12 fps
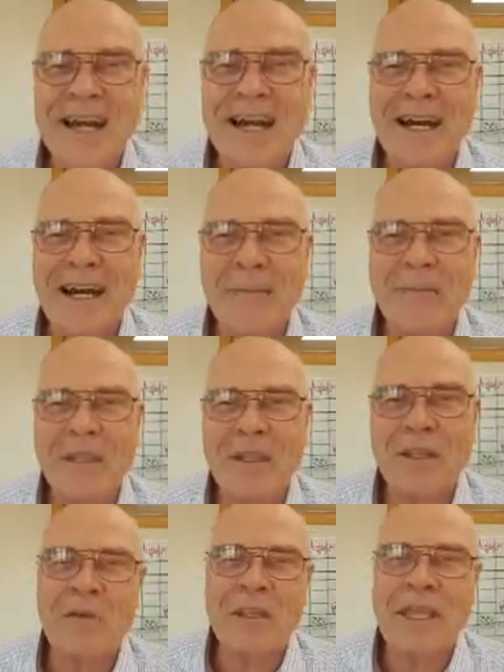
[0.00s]

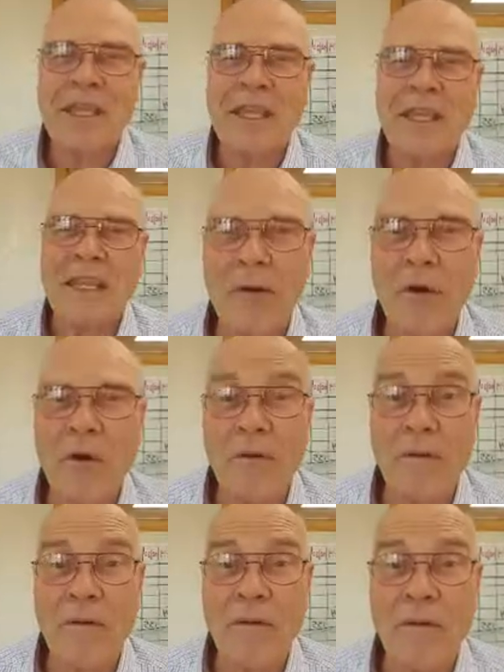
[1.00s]
get
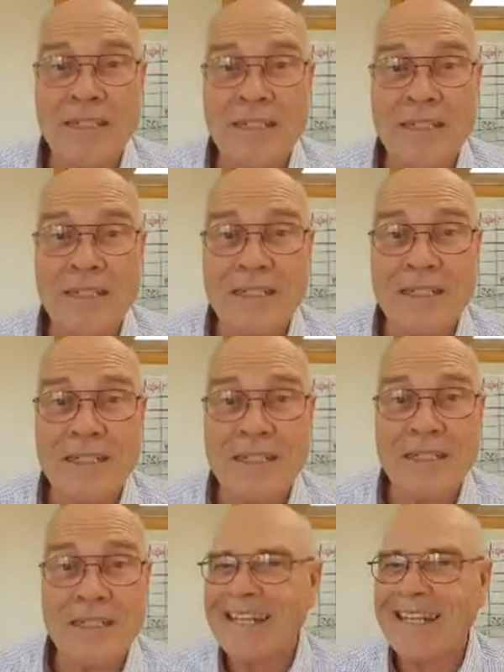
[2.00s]
out of the
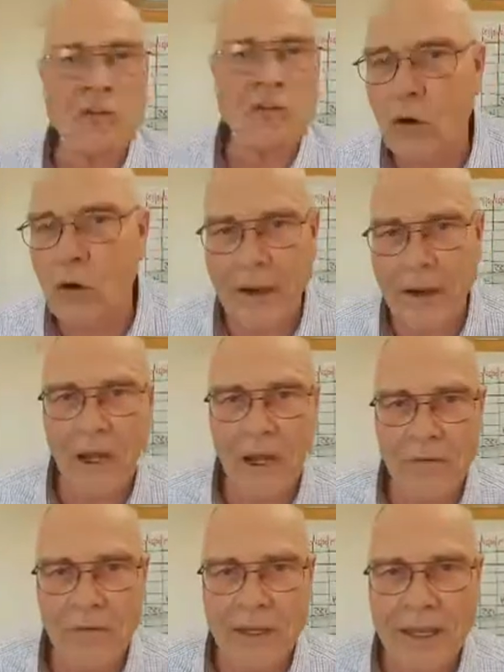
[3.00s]
role of being a
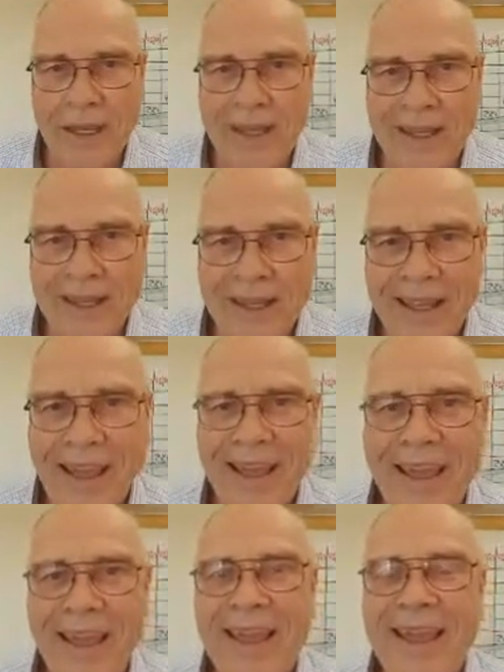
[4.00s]
technician, get that tool belt off,